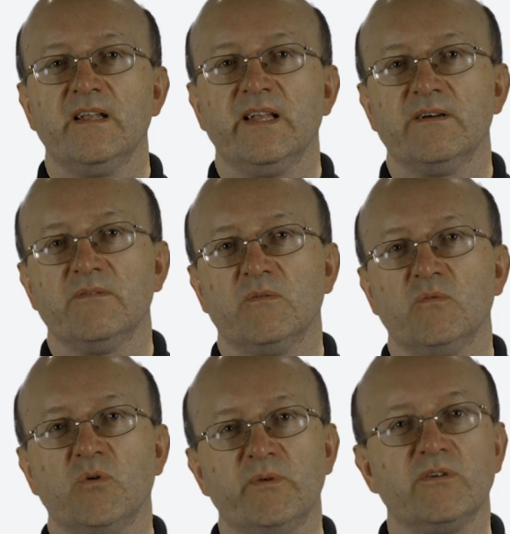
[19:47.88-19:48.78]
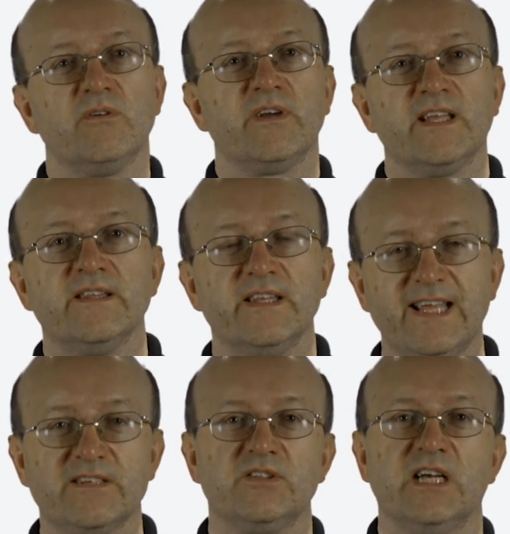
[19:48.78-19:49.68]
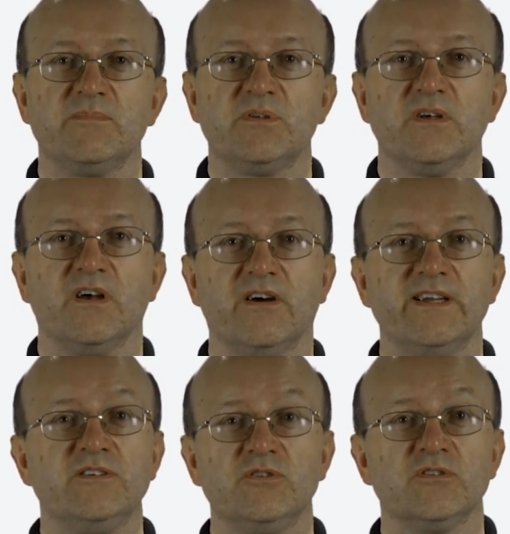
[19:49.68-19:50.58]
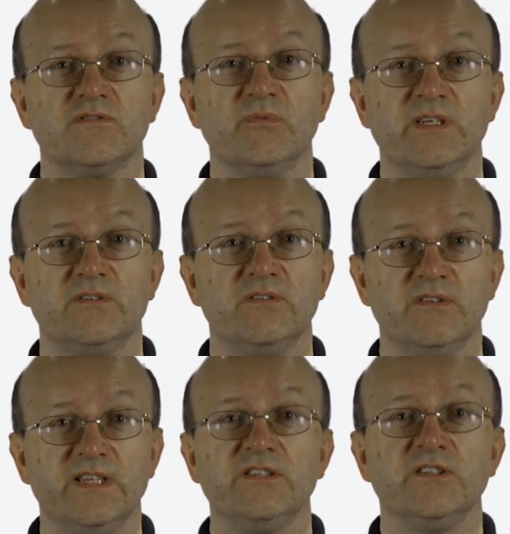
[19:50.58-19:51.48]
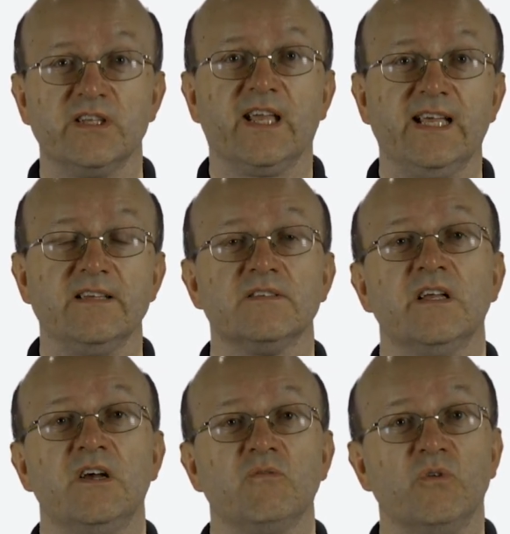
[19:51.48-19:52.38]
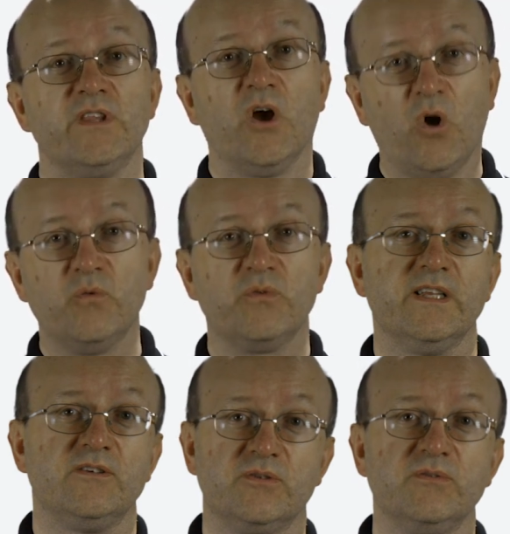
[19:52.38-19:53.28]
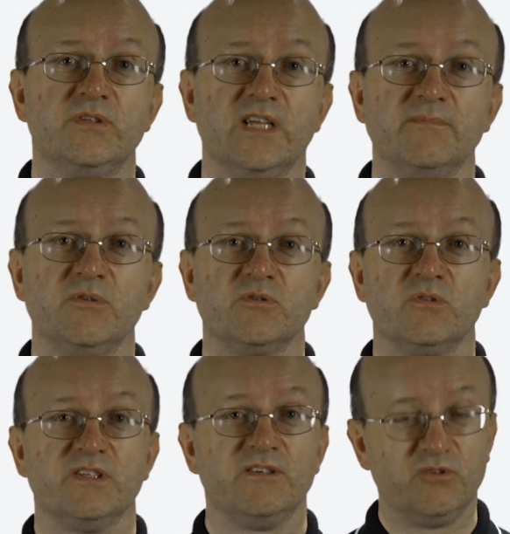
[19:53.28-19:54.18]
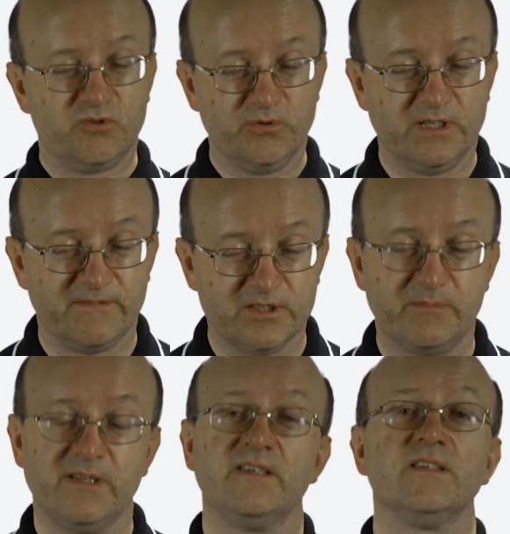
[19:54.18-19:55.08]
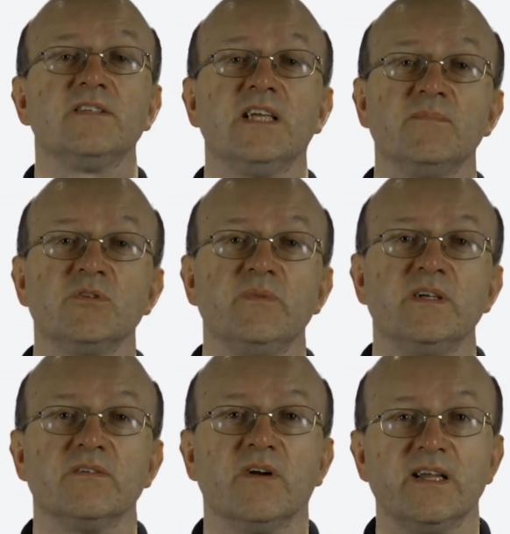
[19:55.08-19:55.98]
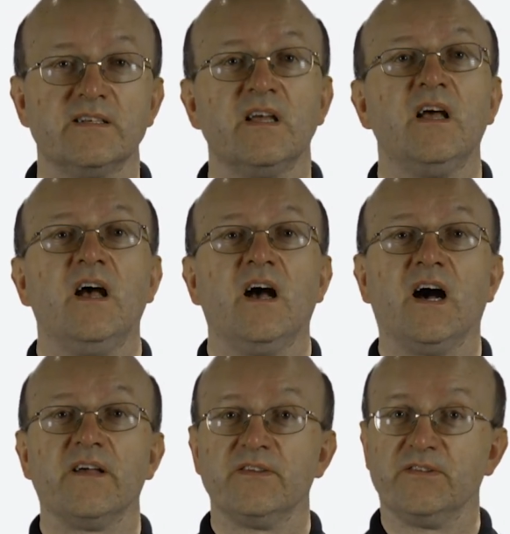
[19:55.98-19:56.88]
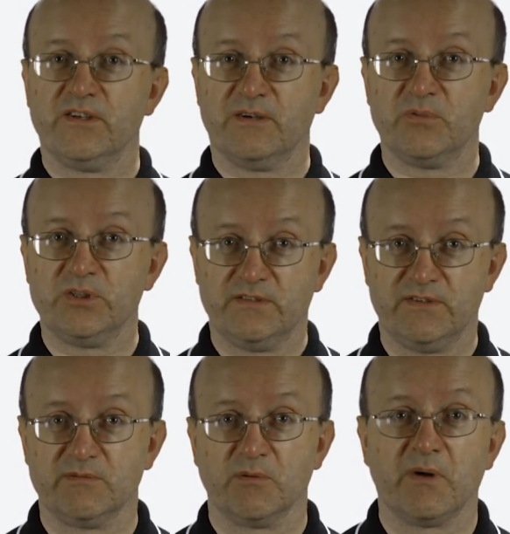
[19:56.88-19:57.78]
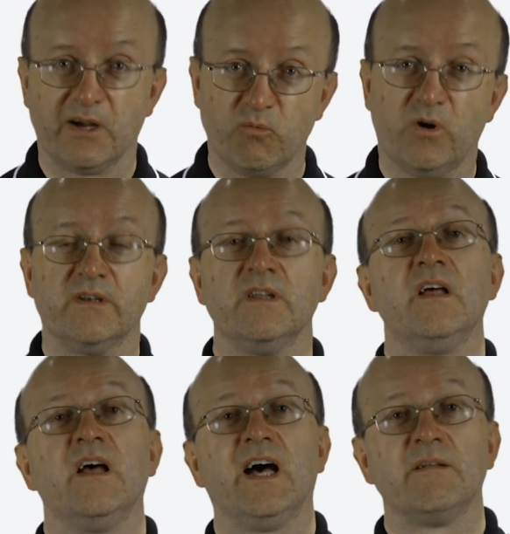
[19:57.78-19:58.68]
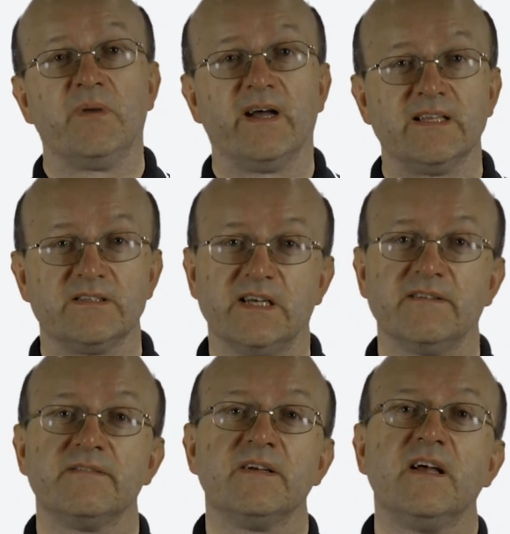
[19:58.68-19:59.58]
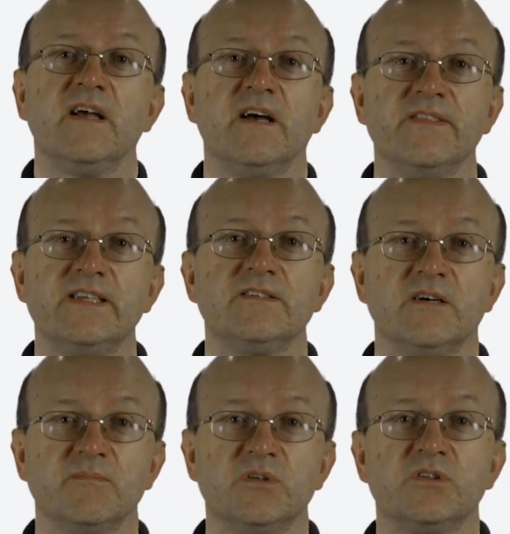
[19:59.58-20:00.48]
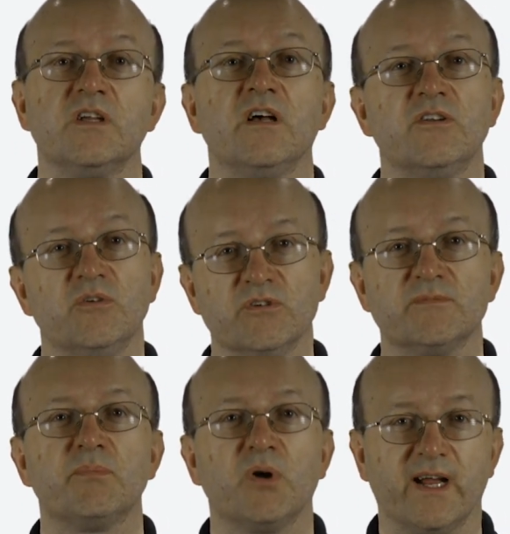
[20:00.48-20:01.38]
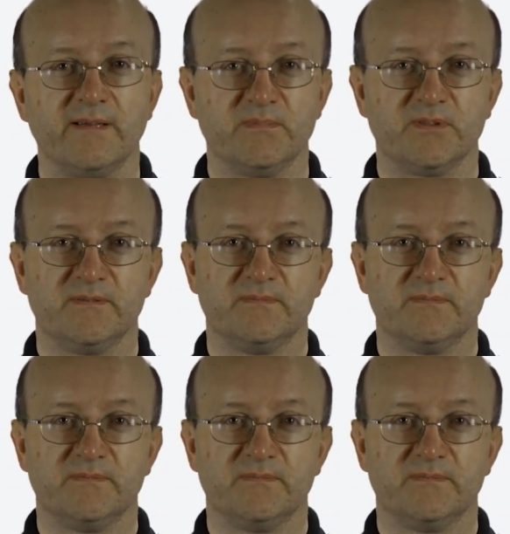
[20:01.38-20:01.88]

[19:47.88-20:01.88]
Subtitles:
Now, what we're going to look at in the next chapter are integers for which this is the case, where the only true statements, true divisibility statements we can write are that the number is divisible by 1 and by itself. And these numbers are known as primes.